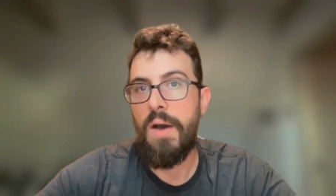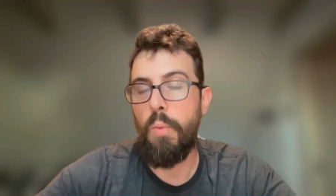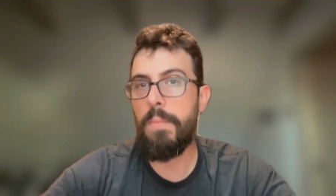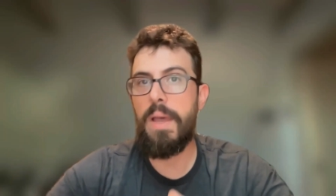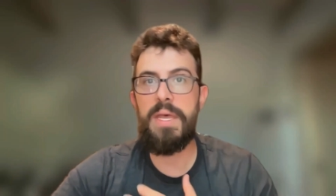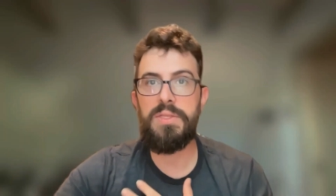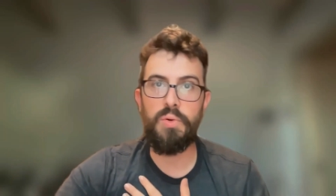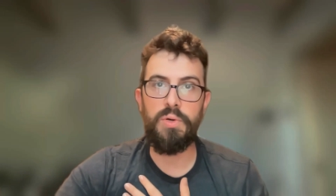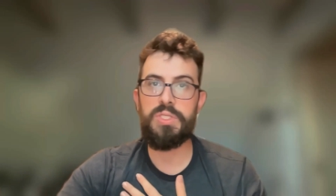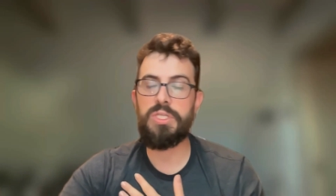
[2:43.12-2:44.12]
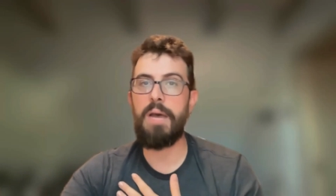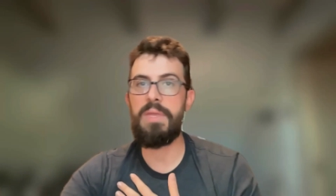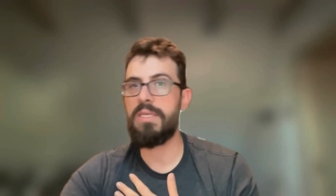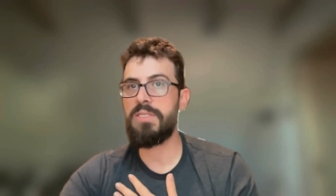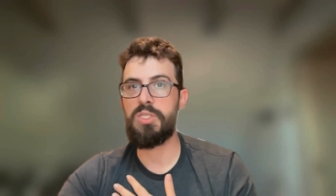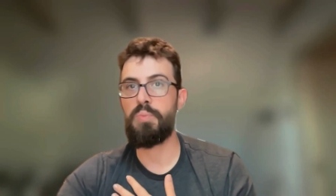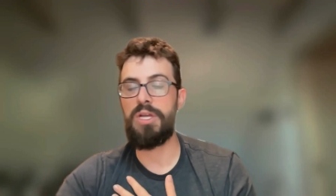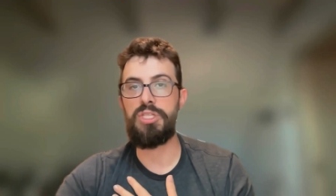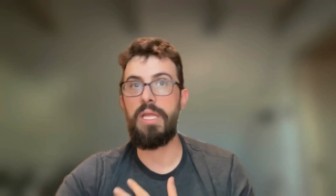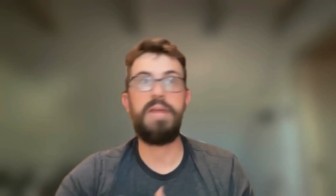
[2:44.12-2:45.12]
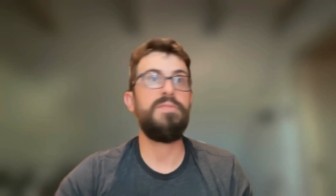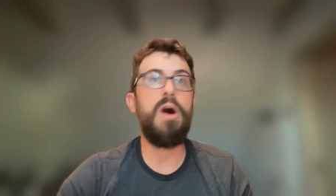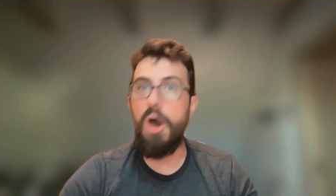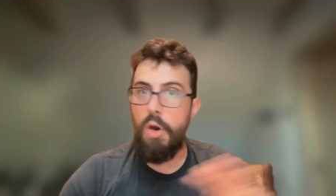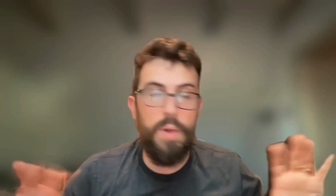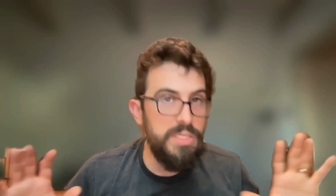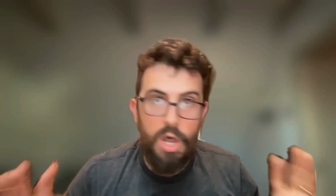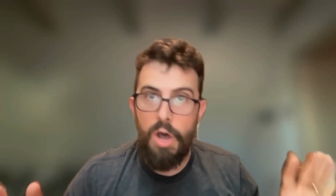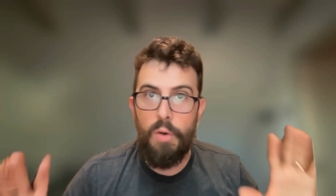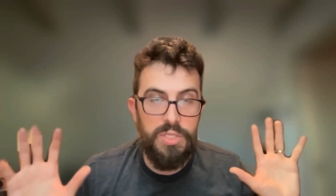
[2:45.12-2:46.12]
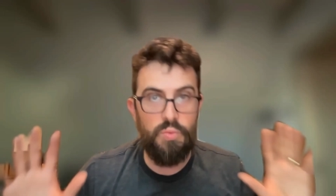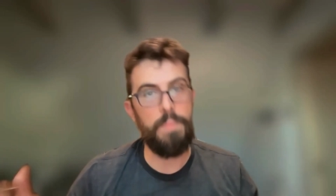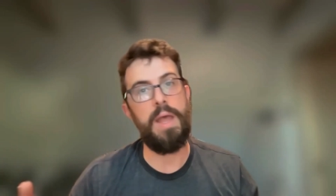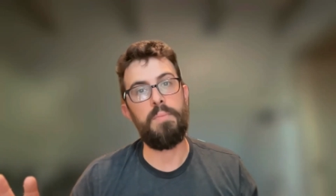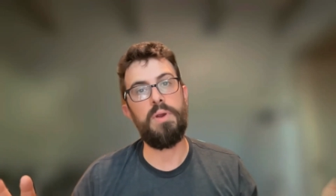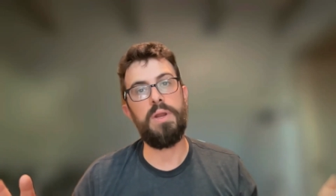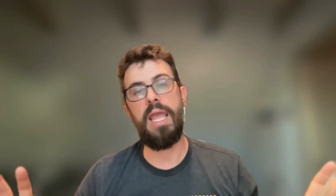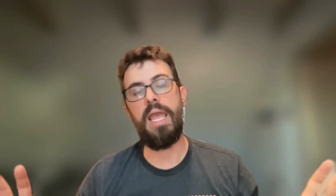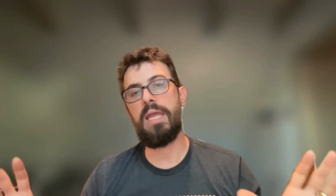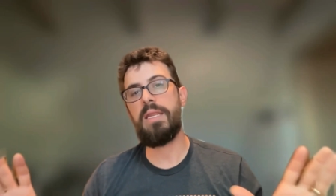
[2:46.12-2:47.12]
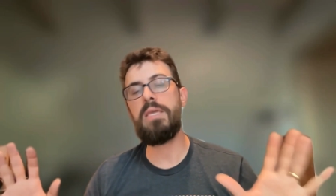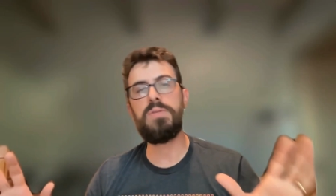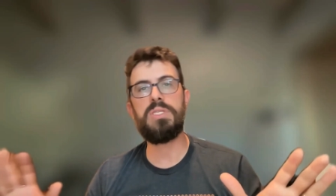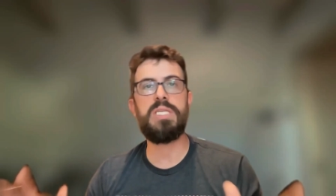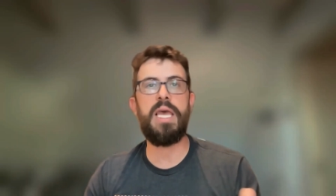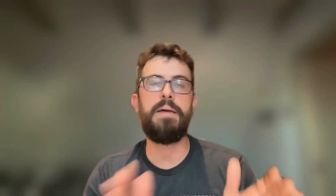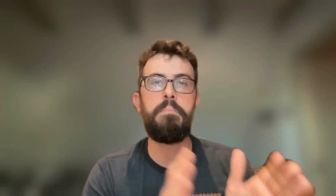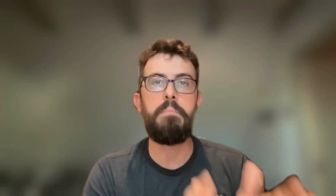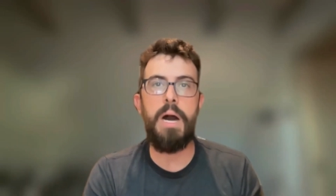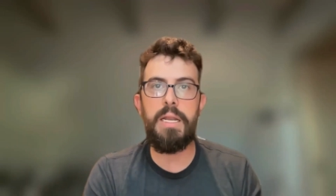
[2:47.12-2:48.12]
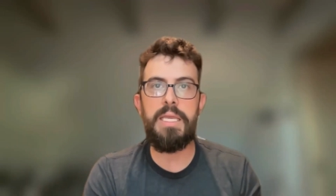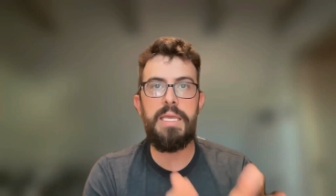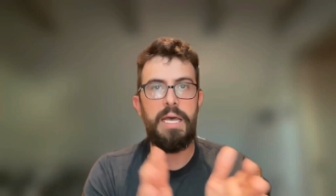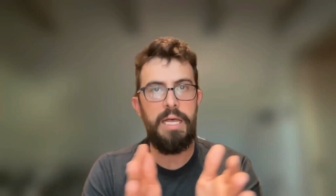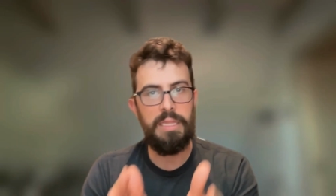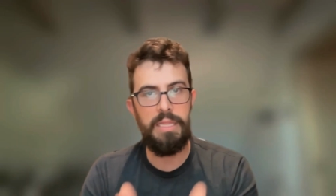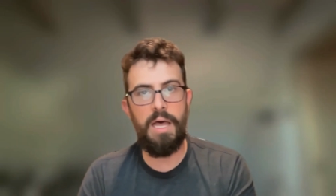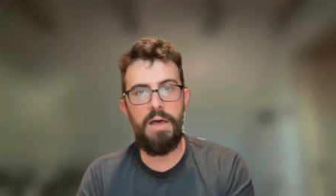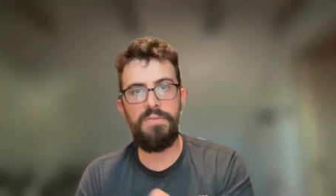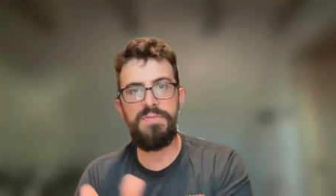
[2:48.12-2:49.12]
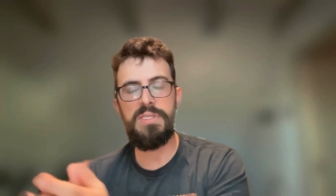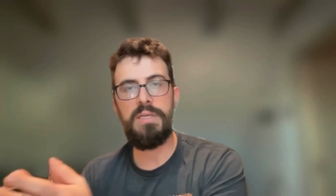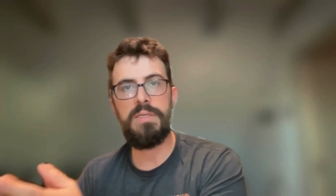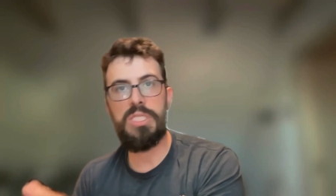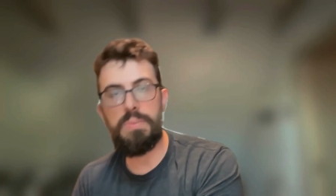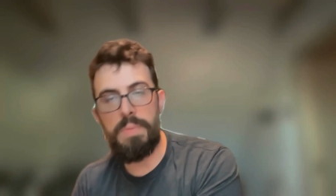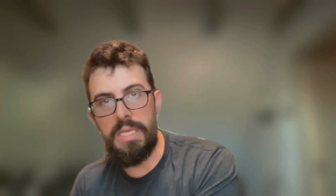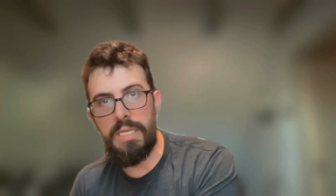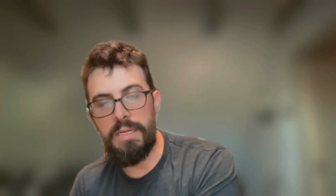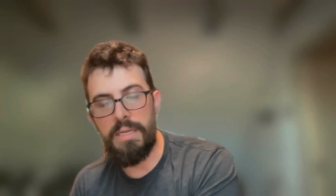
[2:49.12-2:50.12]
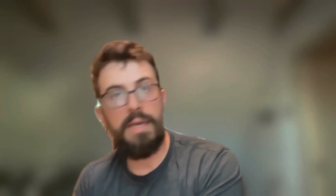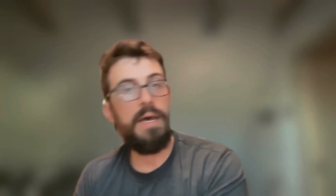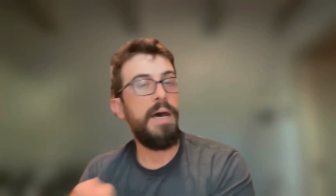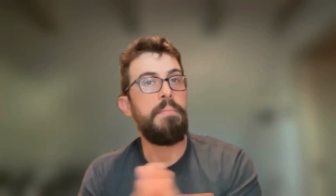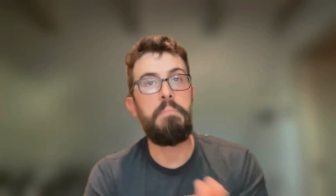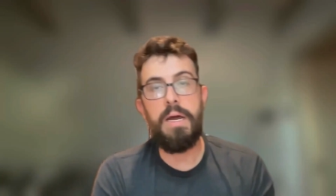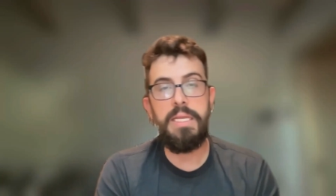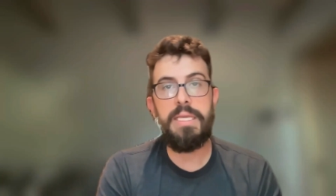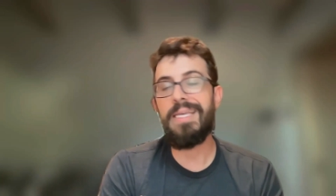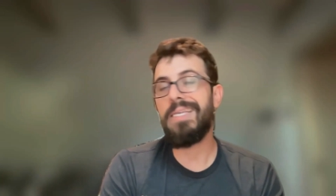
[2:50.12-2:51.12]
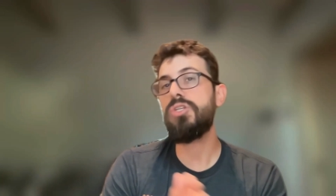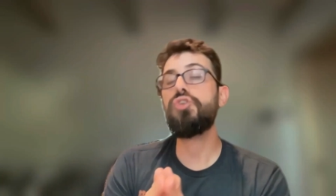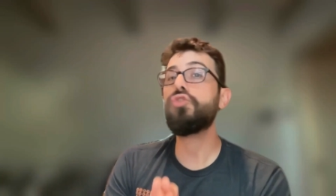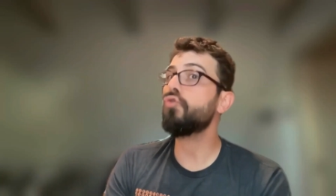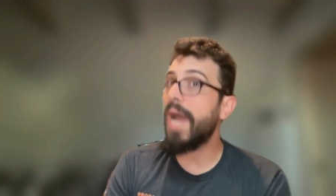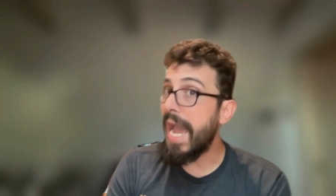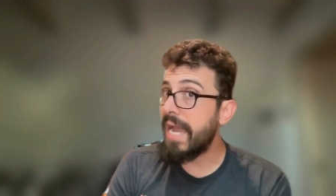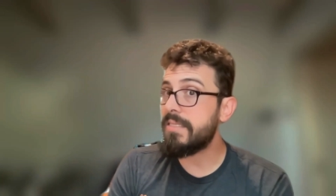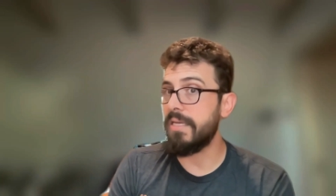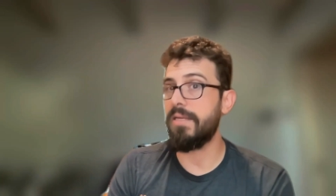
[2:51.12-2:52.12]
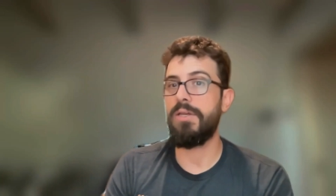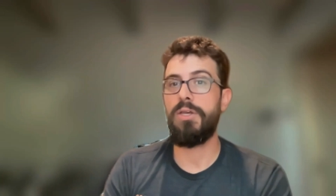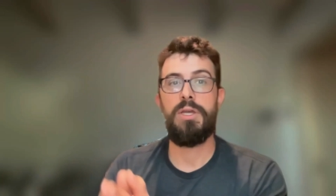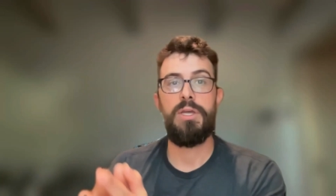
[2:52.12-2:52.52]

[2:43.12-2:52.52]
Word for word: One of my mentors taught me this expression that I've always, always remembered. And he used to say, money loves speed. Money is attracted